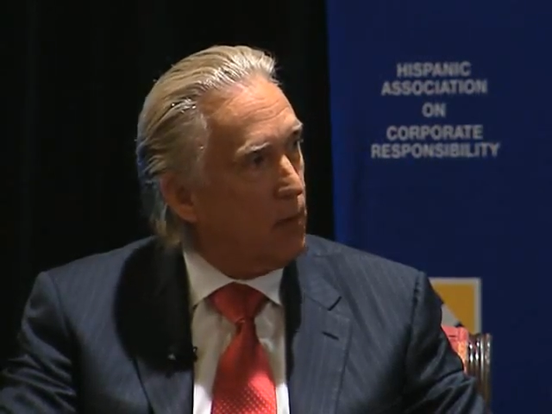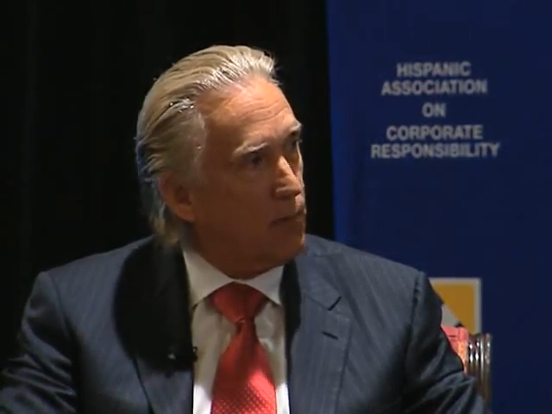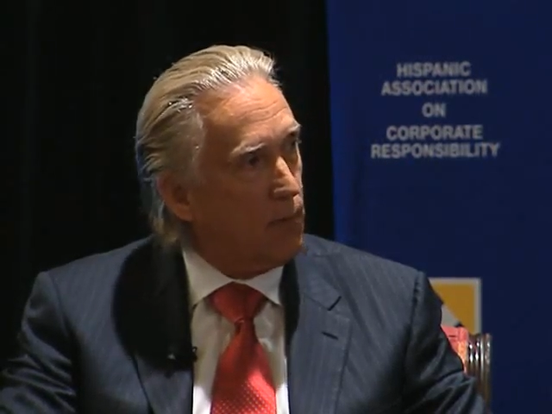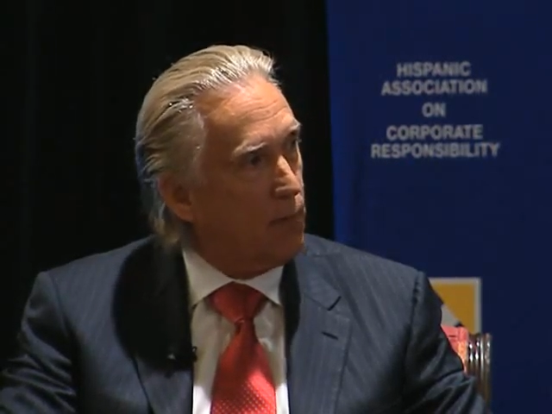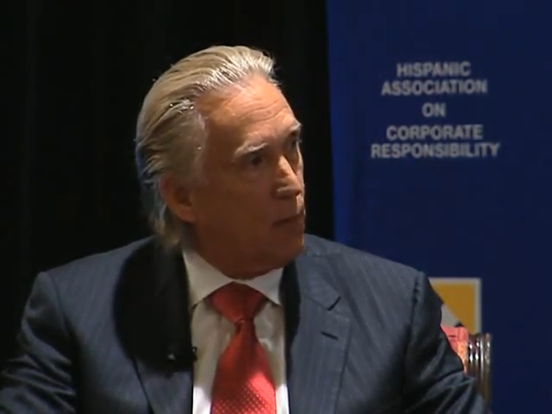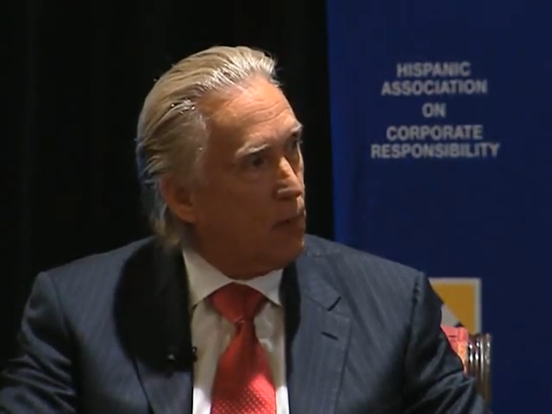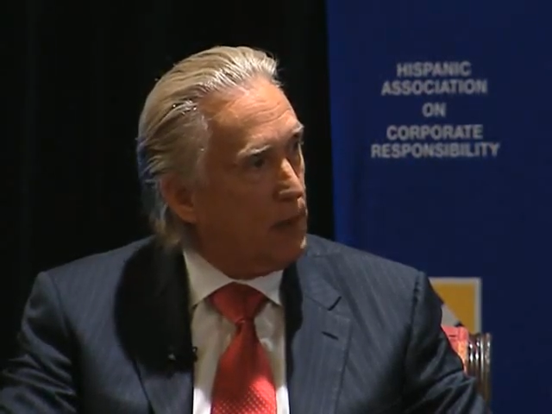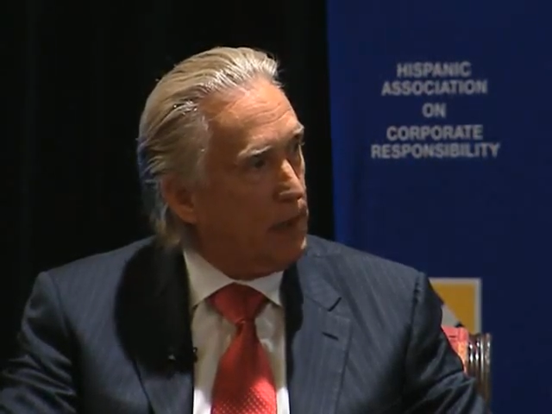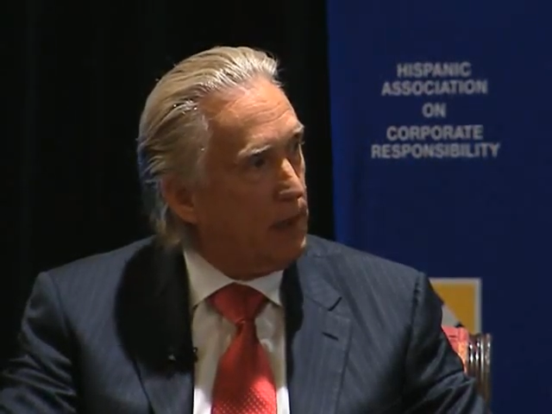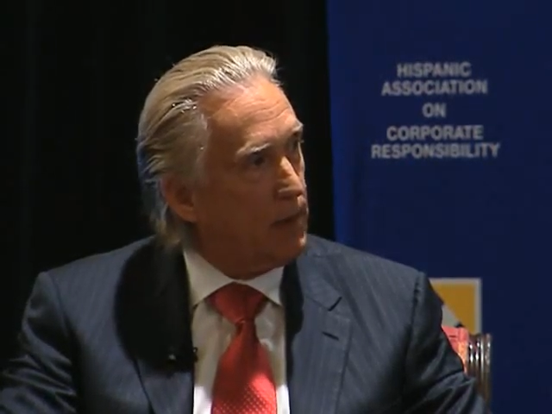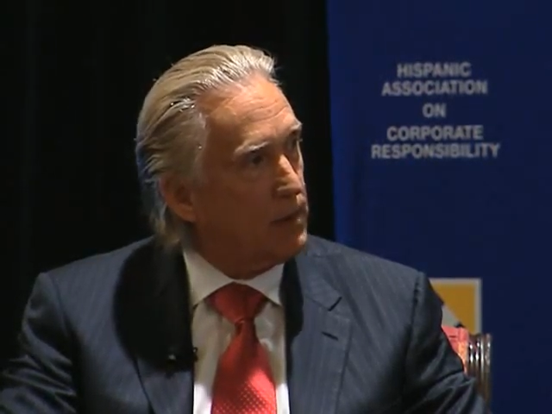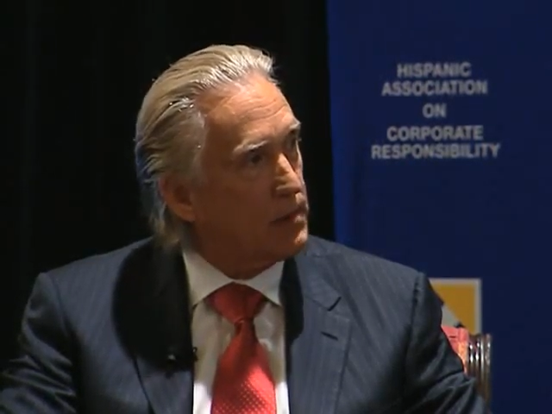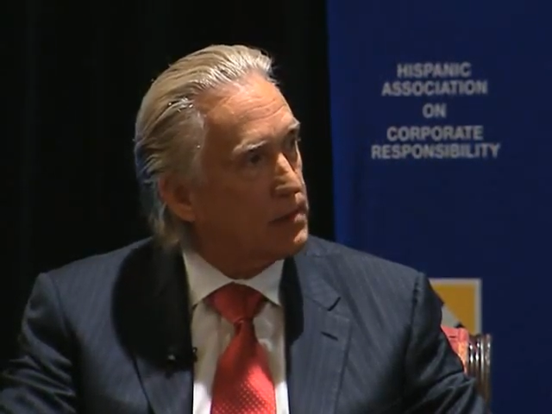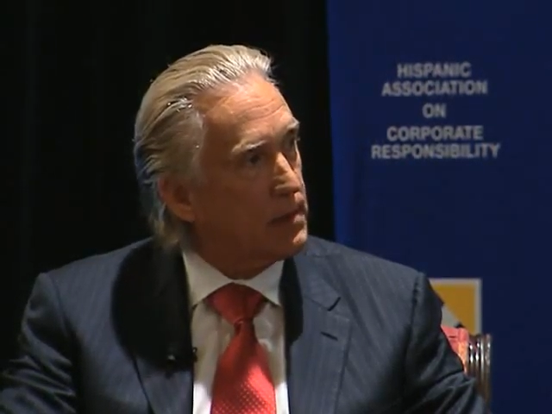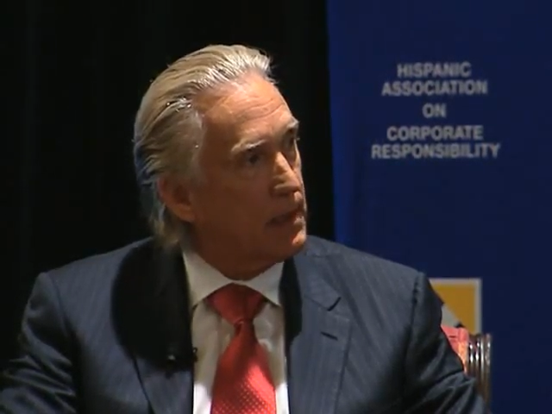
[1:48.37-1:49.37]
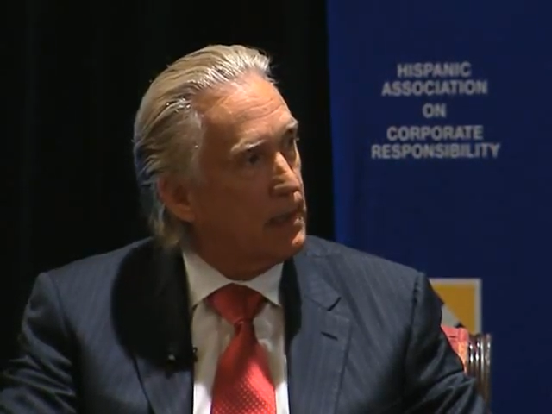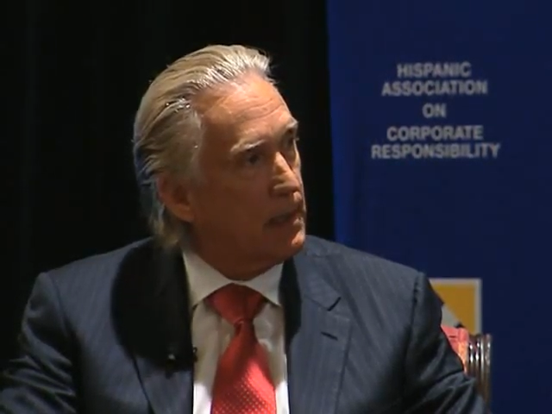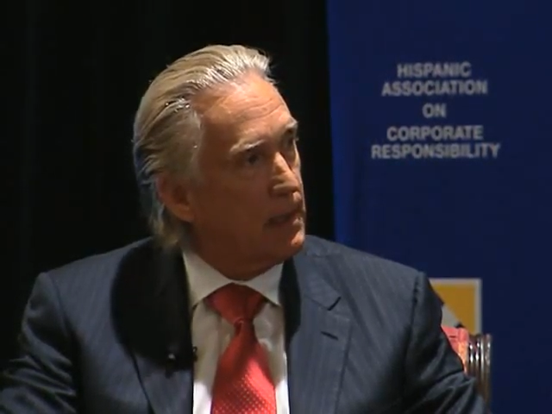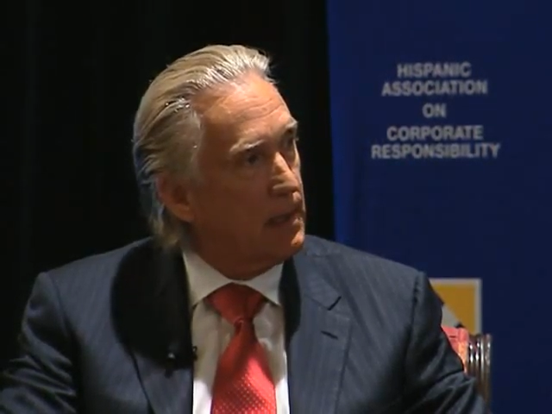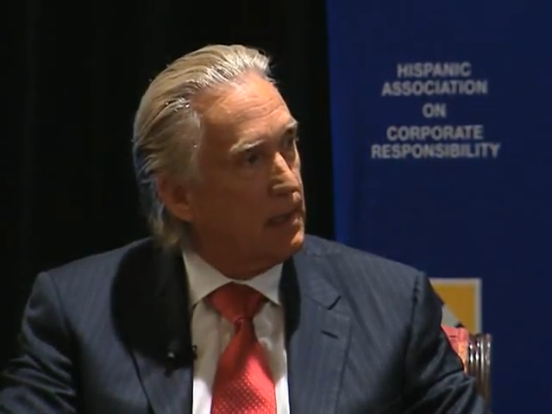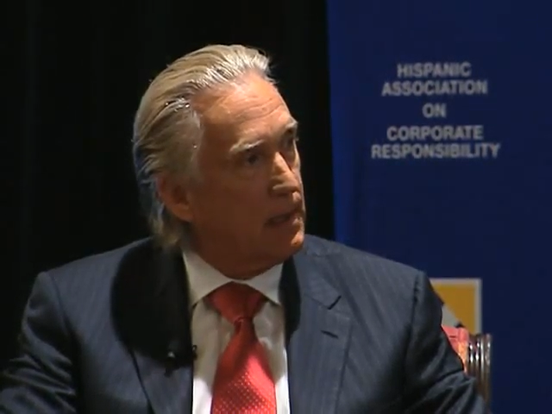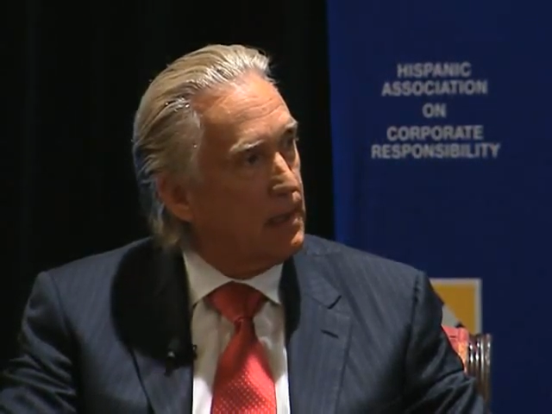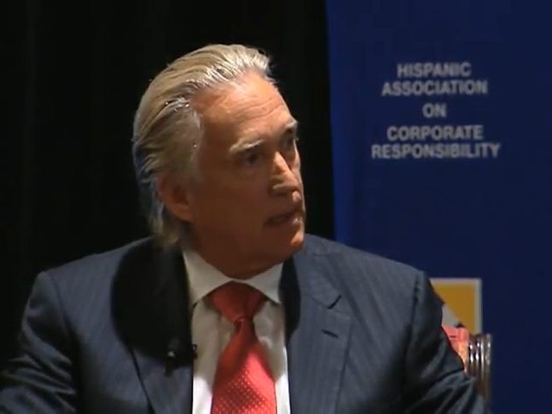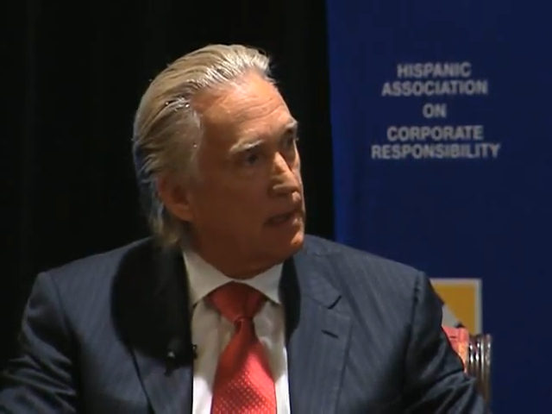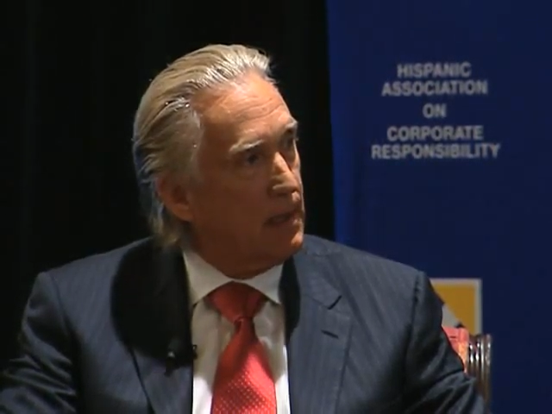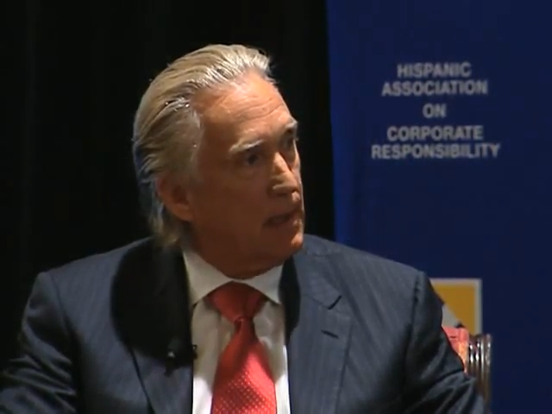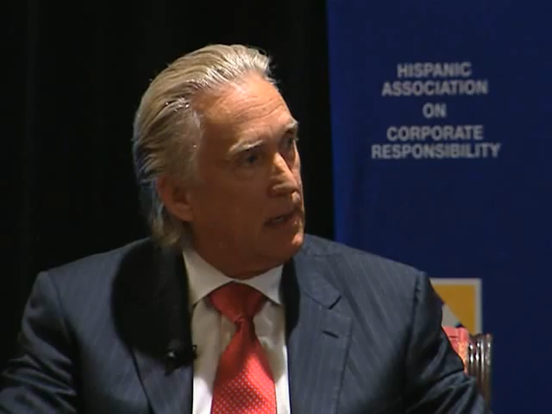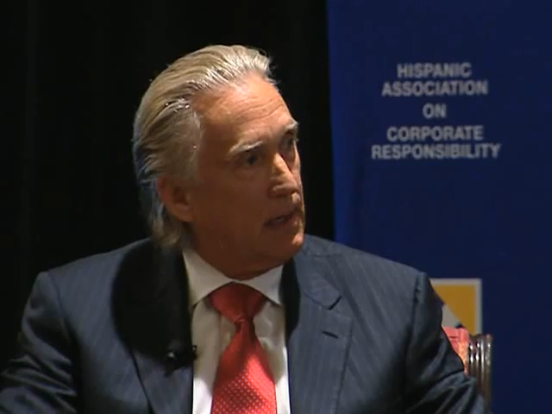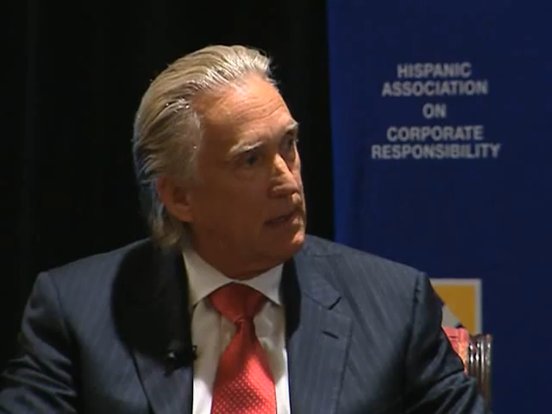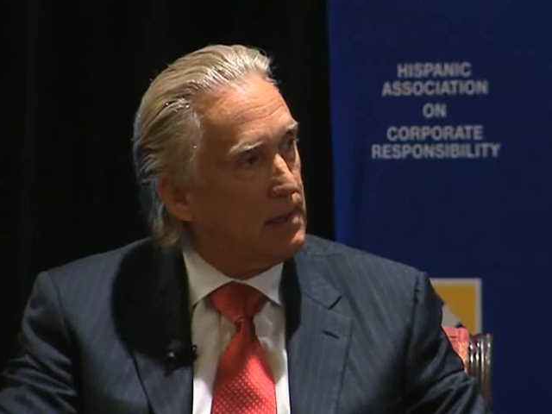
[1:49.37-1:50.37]
over 40 years.
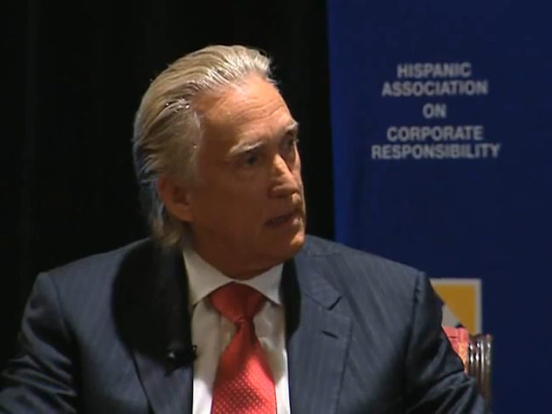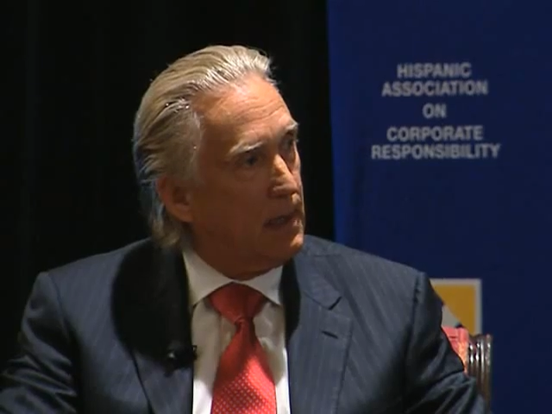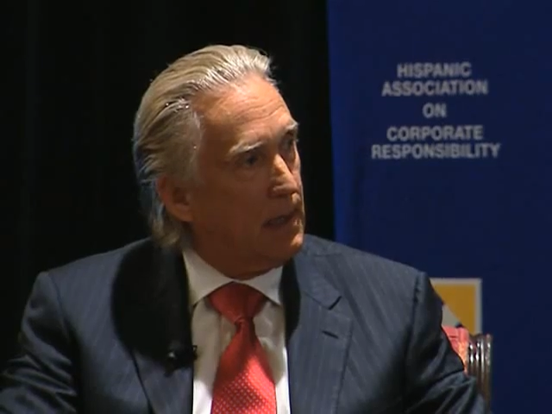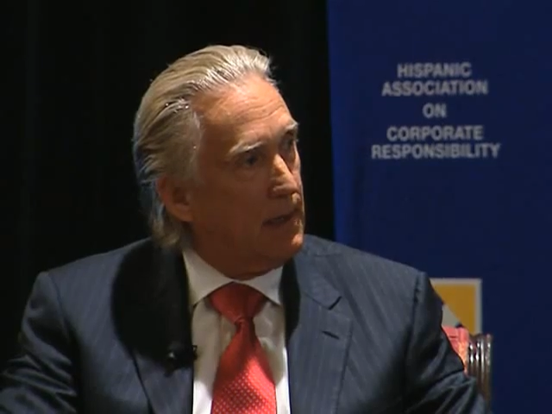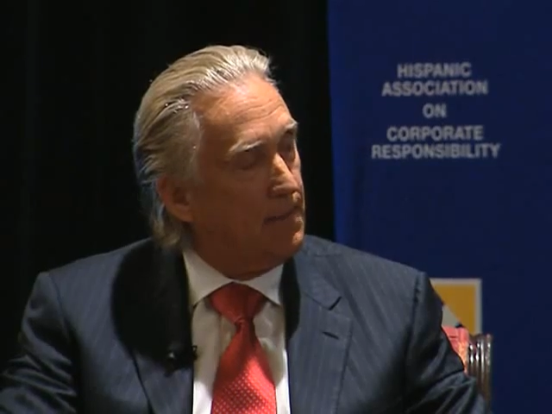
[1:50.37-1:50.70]
And